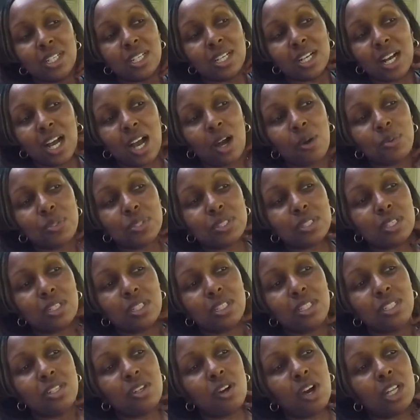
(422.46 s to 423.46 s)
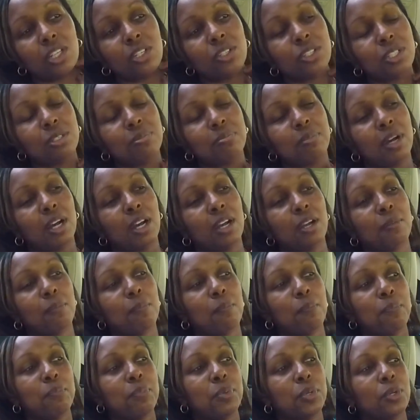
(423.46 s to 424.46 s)
I was, I looked at my
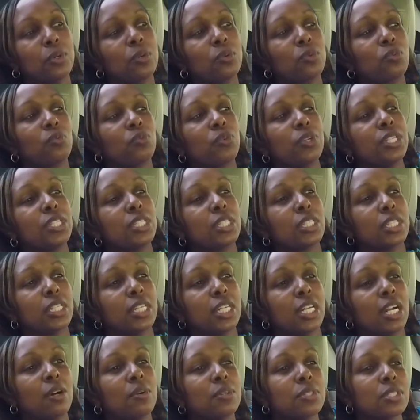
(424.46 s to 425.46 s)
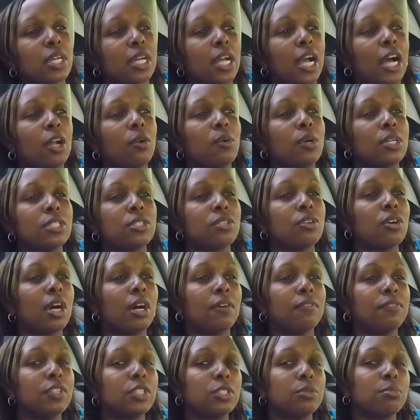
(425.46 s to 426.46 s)
bill recently and I was like, how do I still
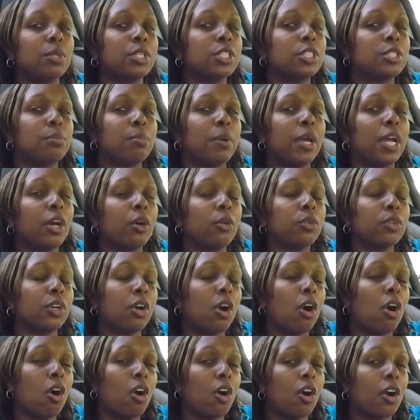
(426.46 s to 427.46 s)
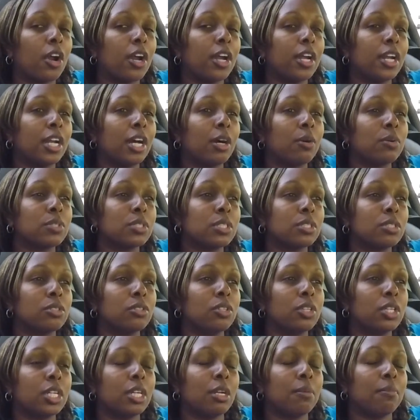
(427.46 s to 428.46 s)
have this much to pay on the car? And I was
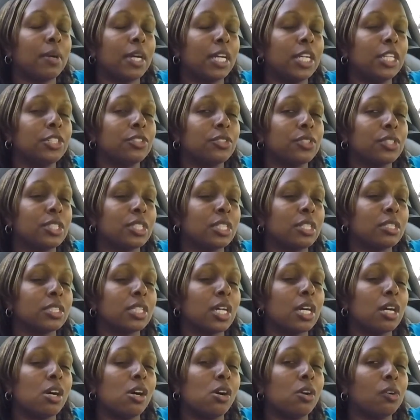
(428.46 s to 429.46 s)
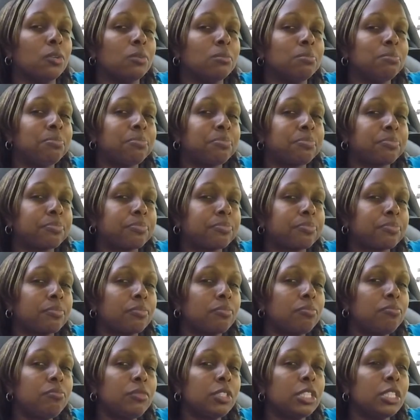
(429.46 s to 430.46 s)
looking at my interest and I was like, oh,
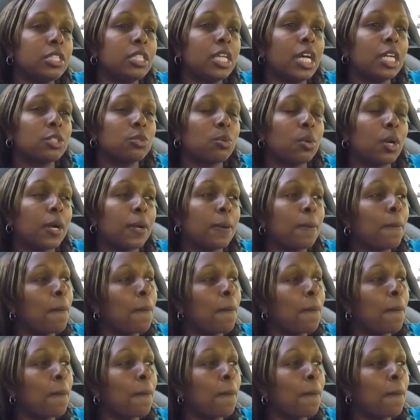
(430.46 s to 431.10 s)
that's why.